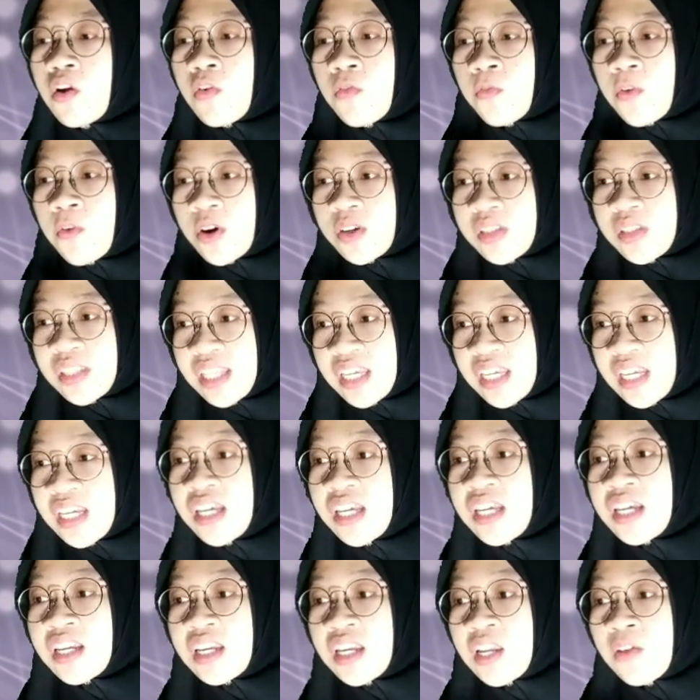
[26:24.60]

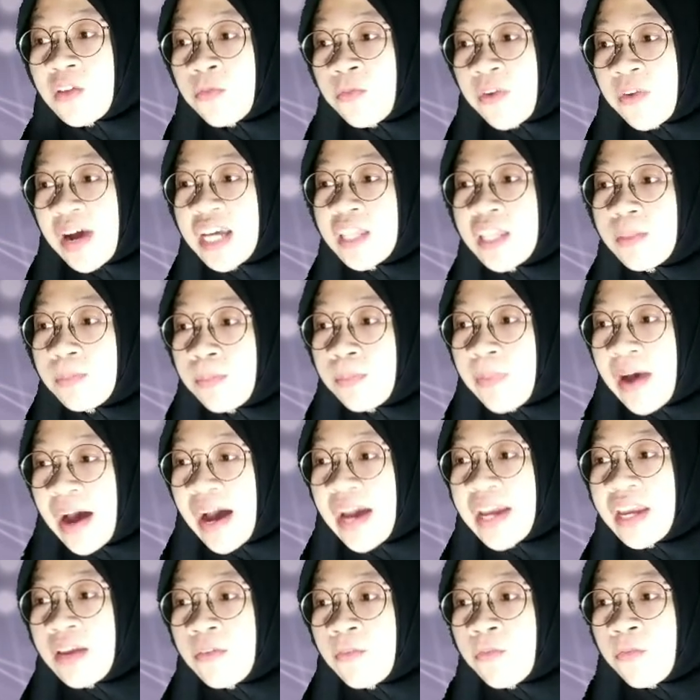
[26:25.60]
40 divided
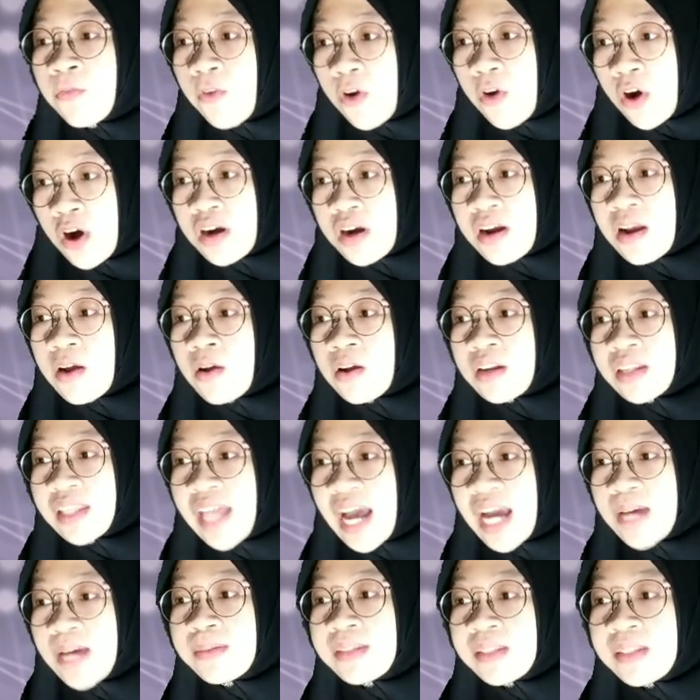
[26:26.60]
by 4
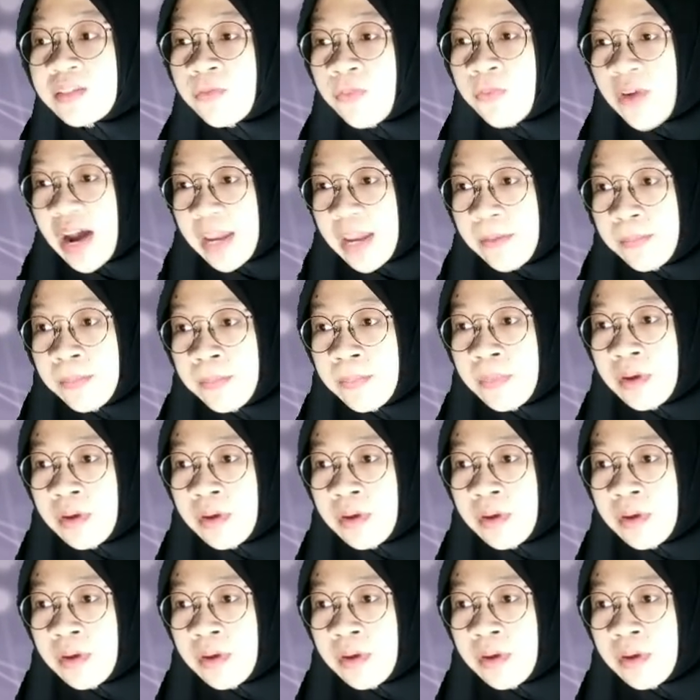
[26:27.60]
times 5.